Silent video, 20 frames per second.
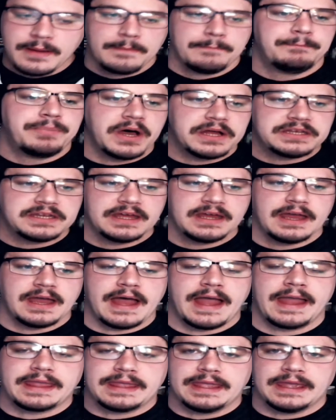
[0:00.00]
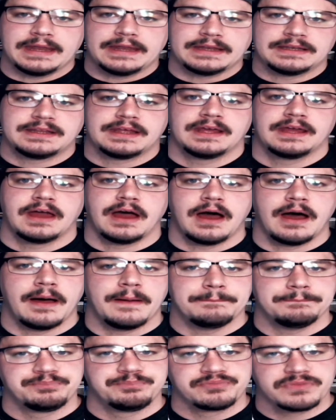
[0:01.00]
But I get it.
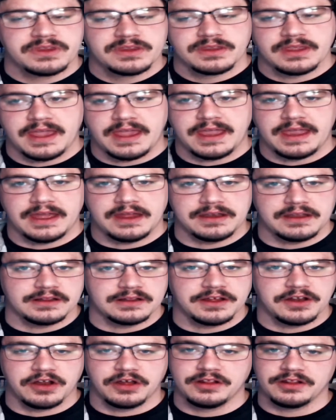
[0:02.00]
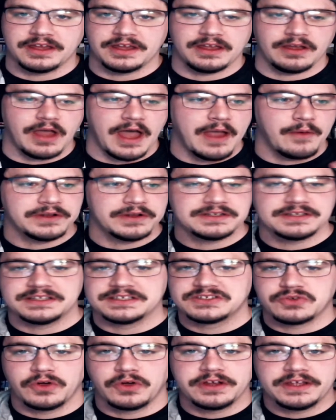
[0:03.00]
And literally, I went to the
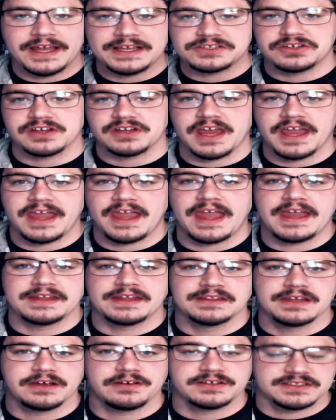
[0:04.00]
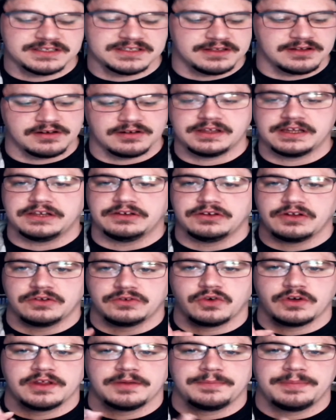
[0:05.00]
store yesterday, and there is literally no
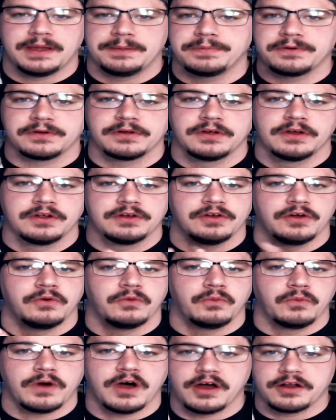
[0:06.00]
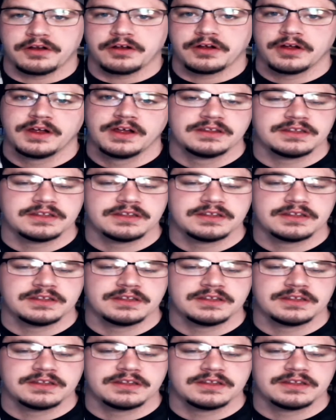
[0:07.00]
toilet paper, no water.